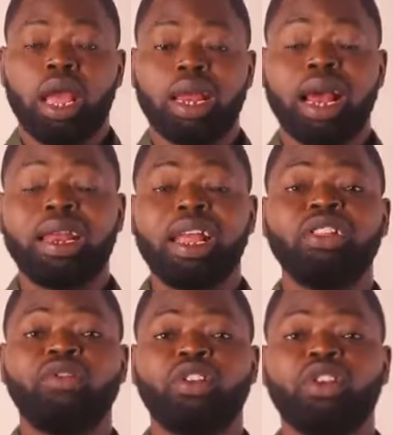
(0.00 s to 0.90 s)
In our
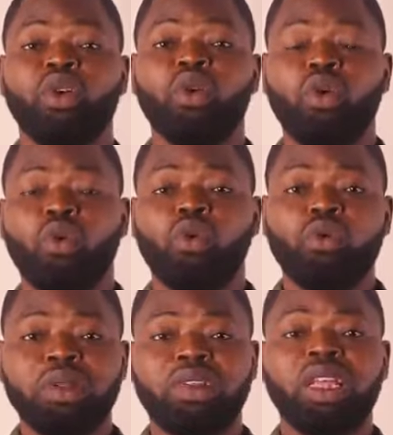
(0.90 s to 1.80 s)
next video,
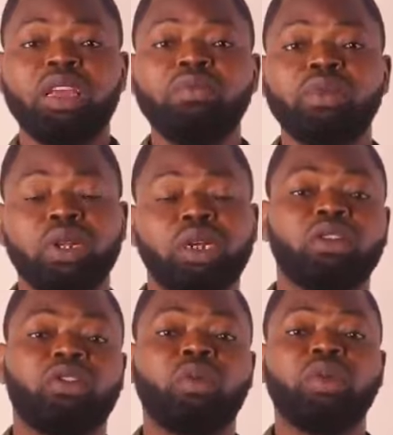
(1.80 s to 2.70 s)
we'll be taking
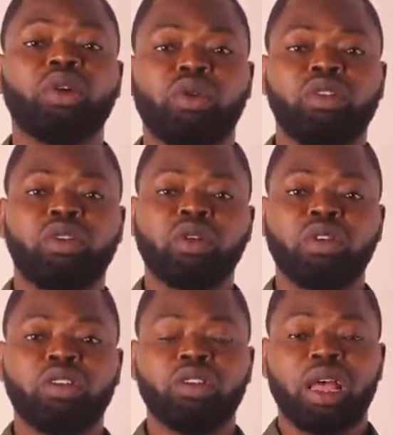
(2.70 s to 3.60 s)
model summary
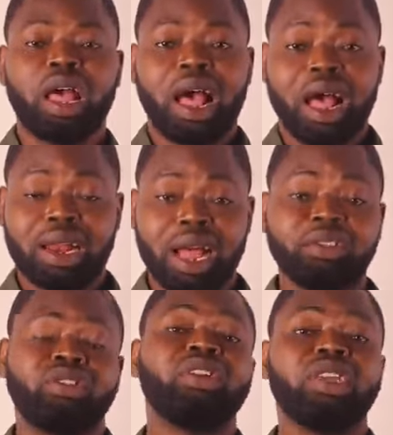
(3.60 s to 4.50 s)
questions and
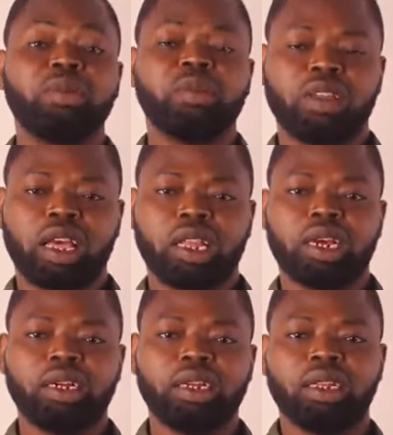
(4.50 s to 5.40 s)
answering them
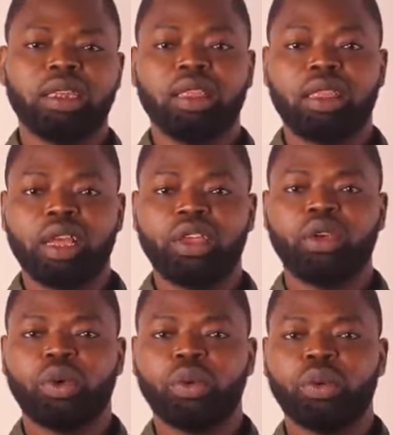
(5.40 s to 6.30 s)
together.
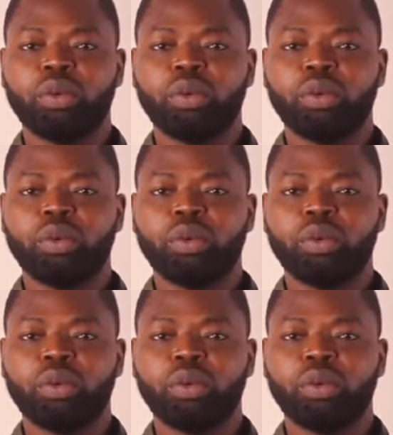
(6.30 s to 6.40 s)
Thank you.